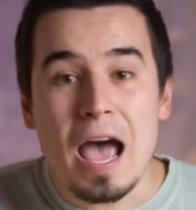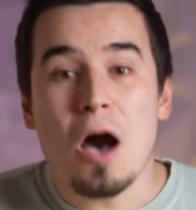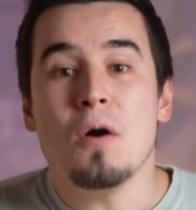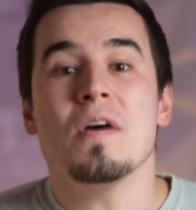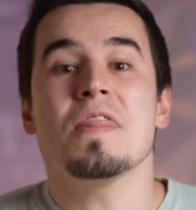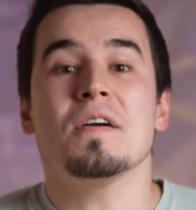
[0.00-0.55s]

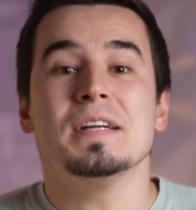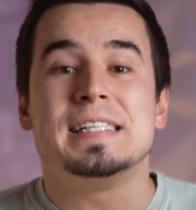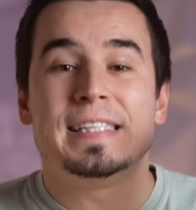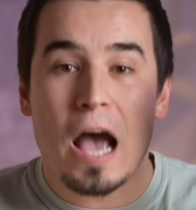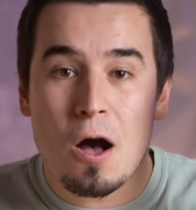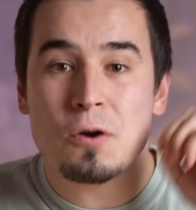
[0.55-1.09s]
now they're
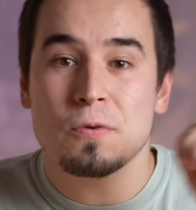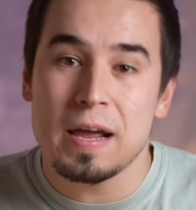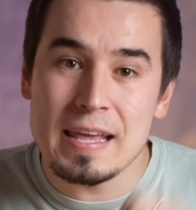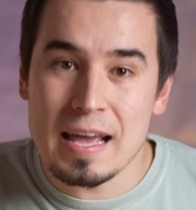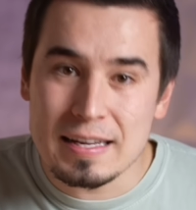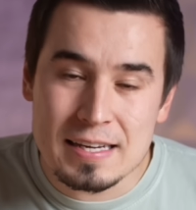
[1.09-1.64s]

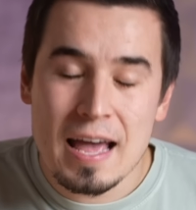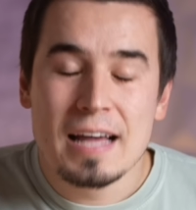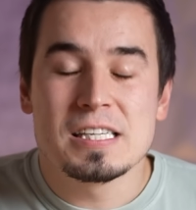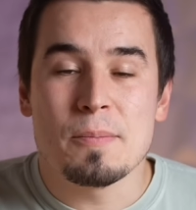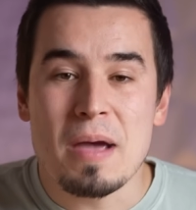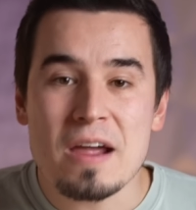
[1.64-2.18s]
downgrading it
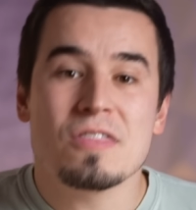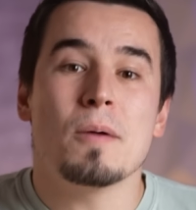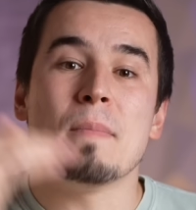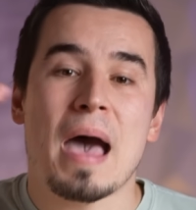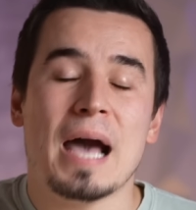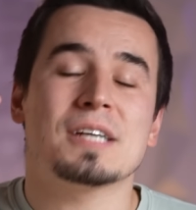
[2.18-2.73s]
to make the
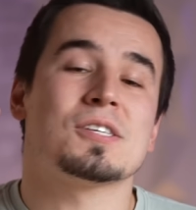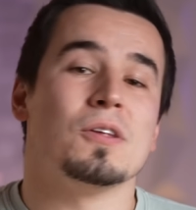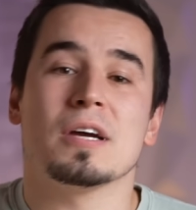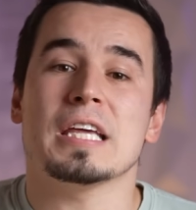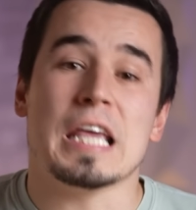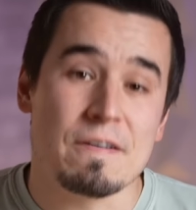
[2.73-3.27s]
Max
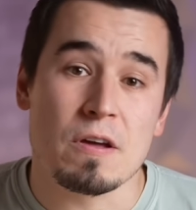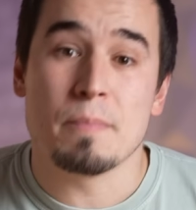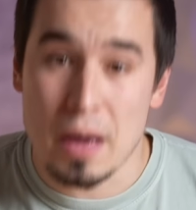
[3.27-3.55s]
look even